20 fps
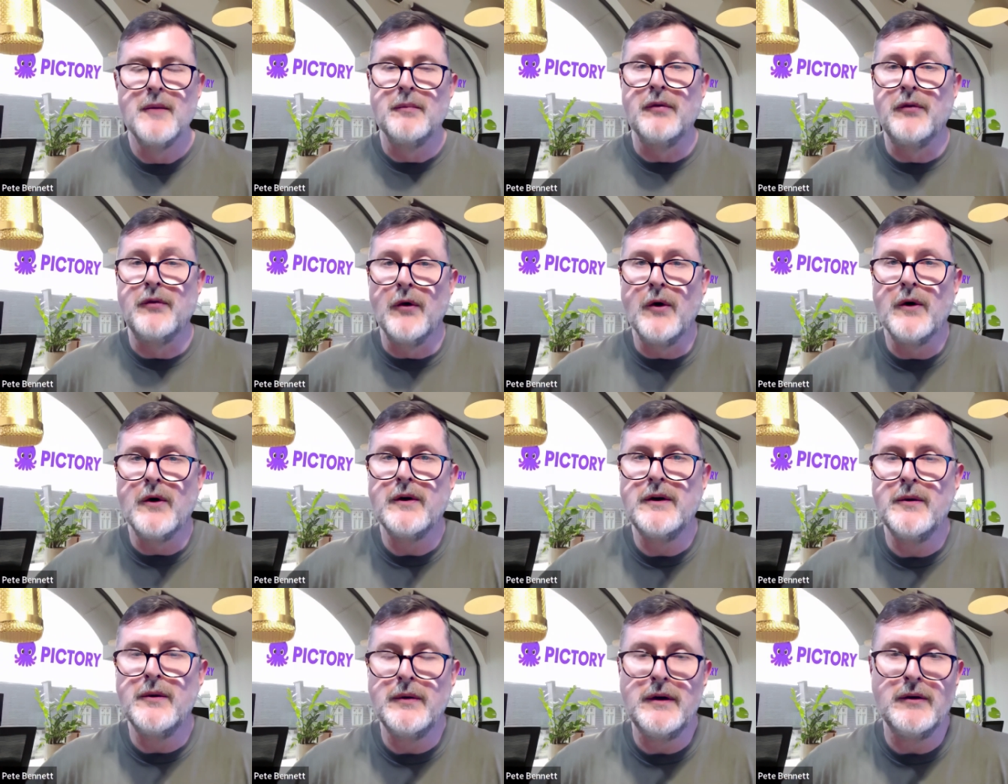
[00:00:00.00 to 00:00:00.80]
Before
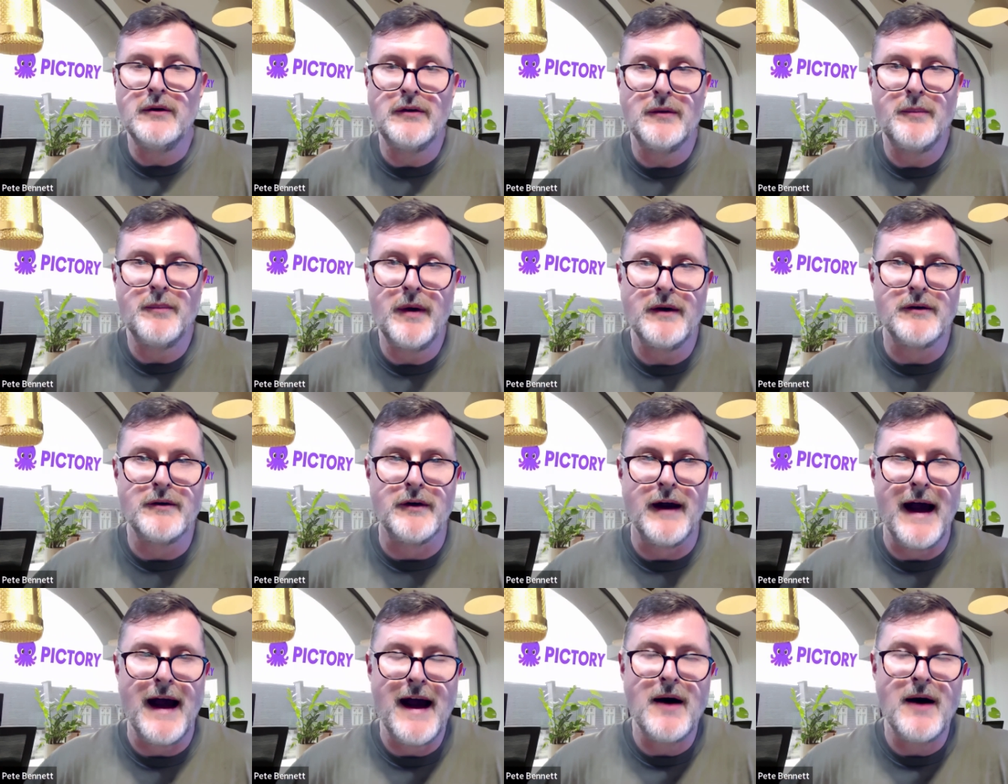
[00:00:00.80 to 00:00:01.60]
you were using
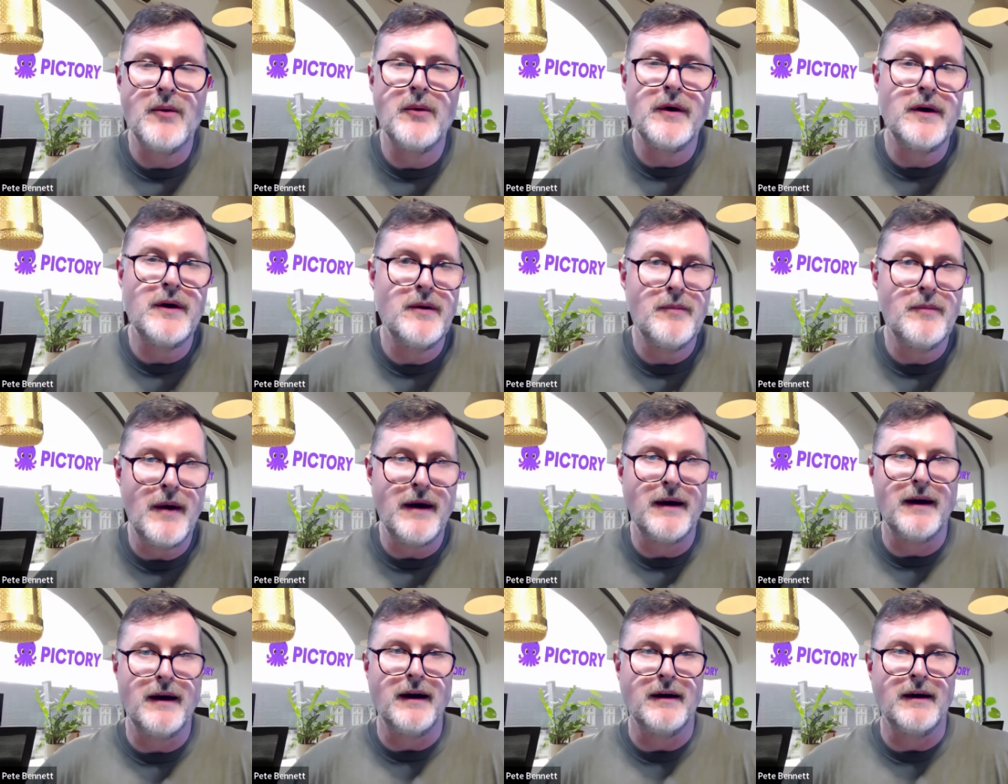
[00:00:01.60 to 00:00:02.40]
Pictory, how were you
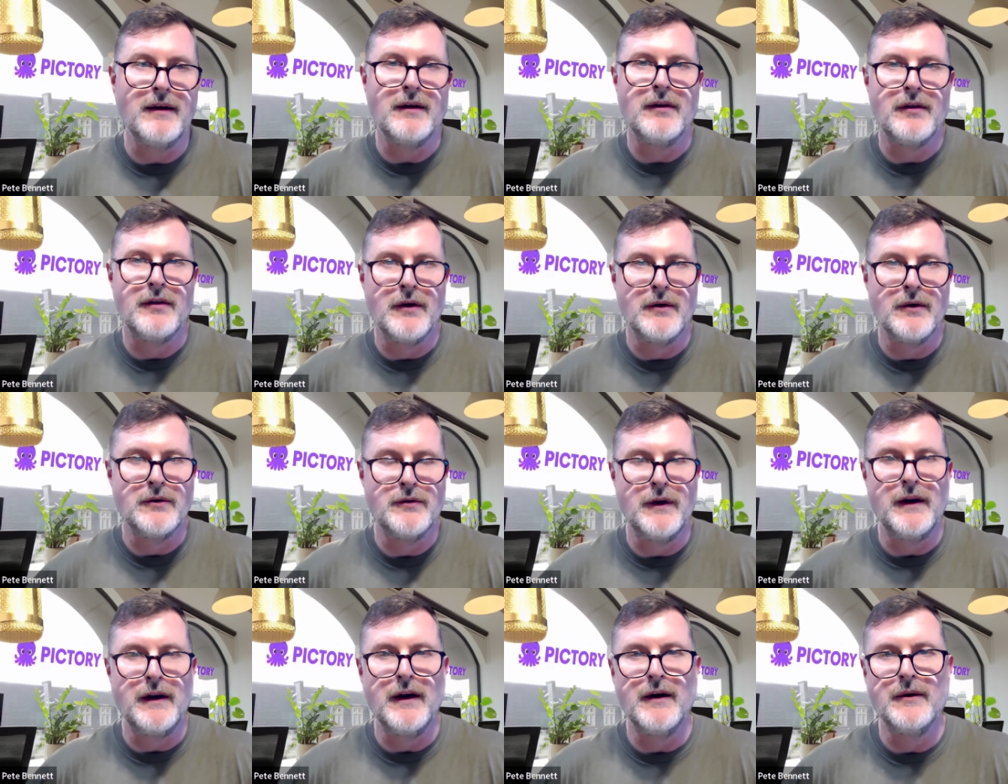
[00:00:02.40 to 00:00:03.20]
making those
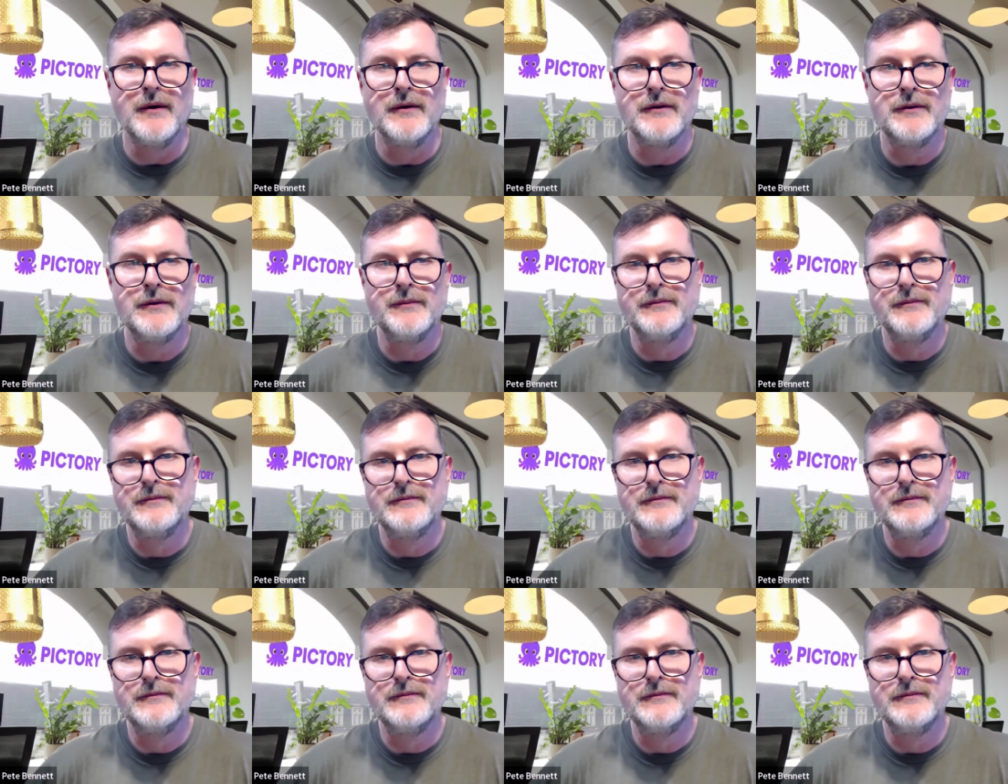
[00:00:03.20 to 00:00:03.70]
videos?